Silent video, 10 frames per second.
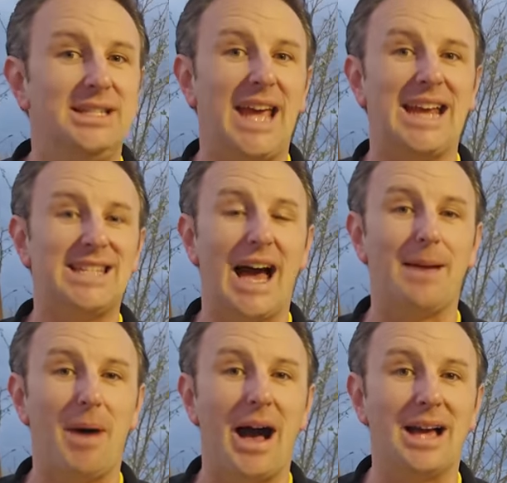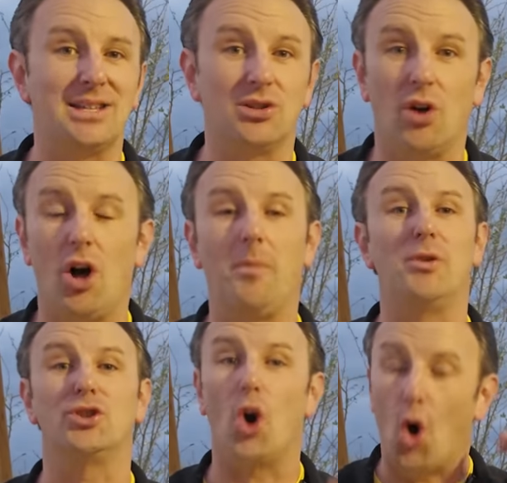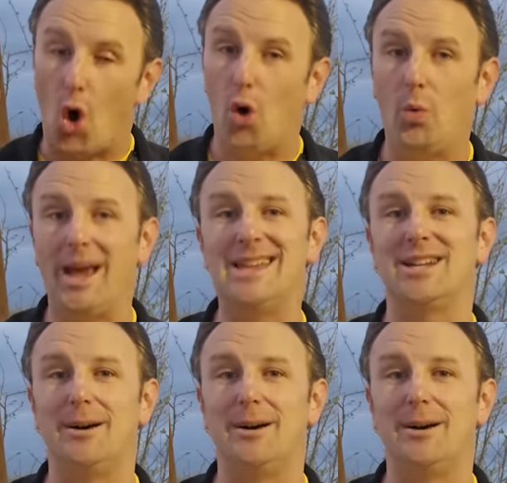Daytime highs are almost always